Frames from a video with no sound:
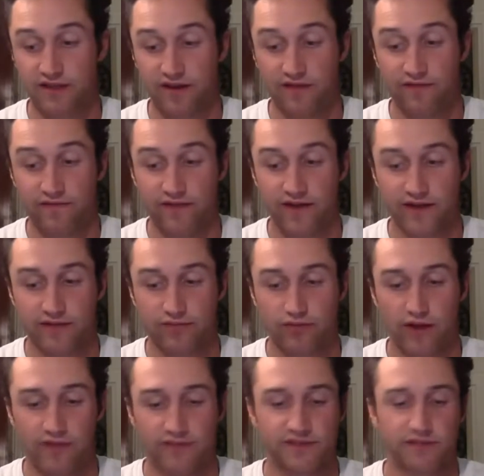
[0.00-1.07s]
affect
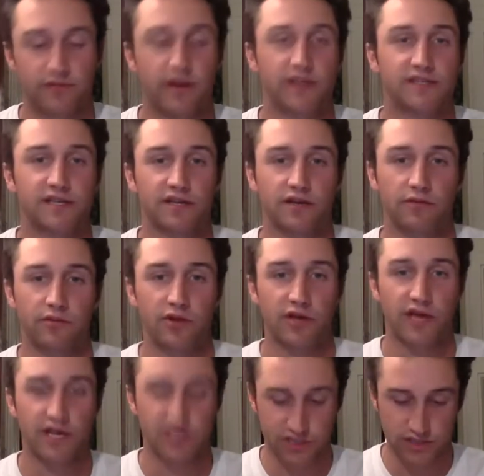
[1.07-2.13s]
privacy rights in
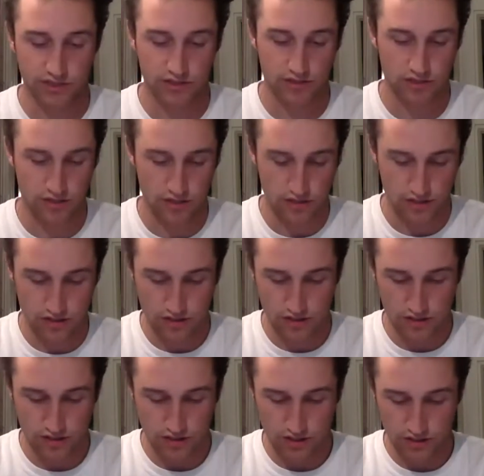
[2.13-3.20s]
communication.
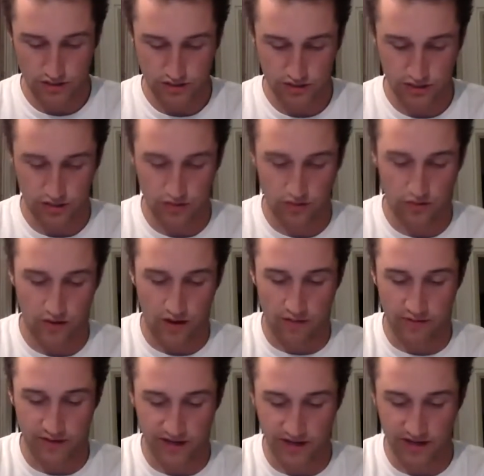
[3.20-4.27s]
So I'm
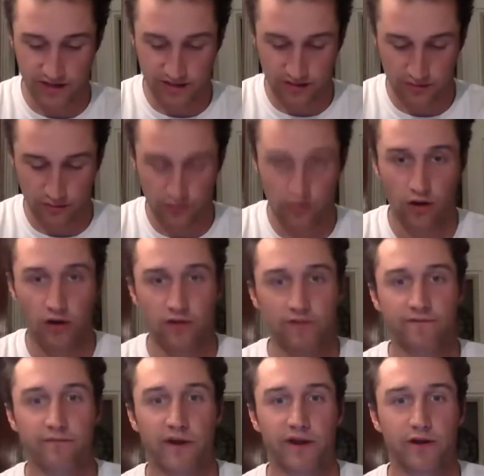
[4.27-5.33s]
going to get into all
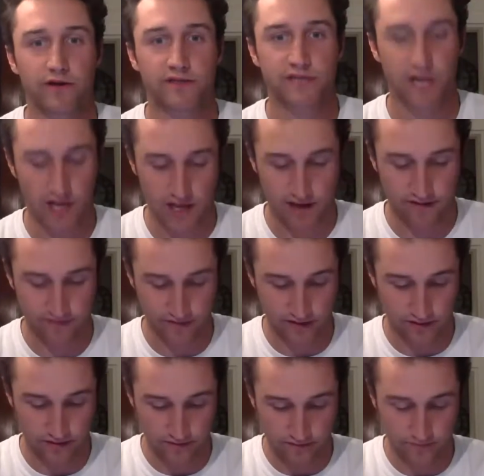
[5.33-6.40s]
of my notes that I have
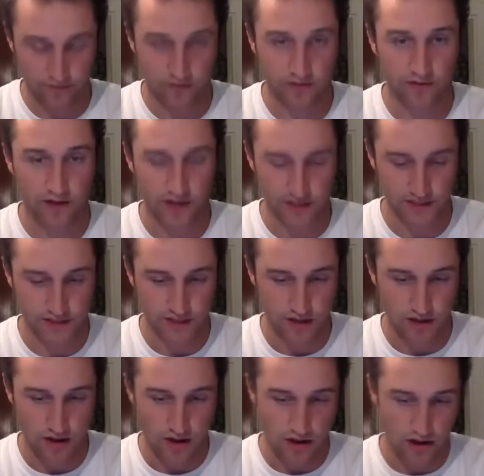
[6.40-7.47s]
here for you guys.
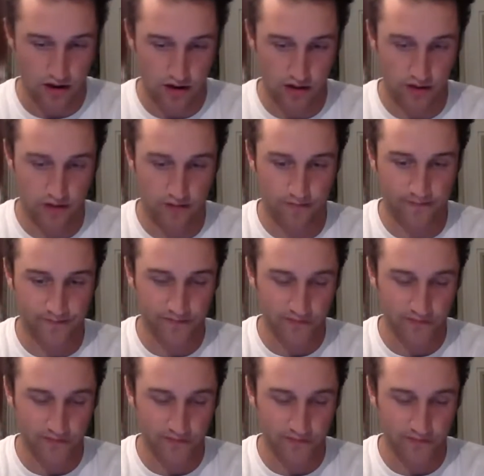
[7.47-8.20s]
Um,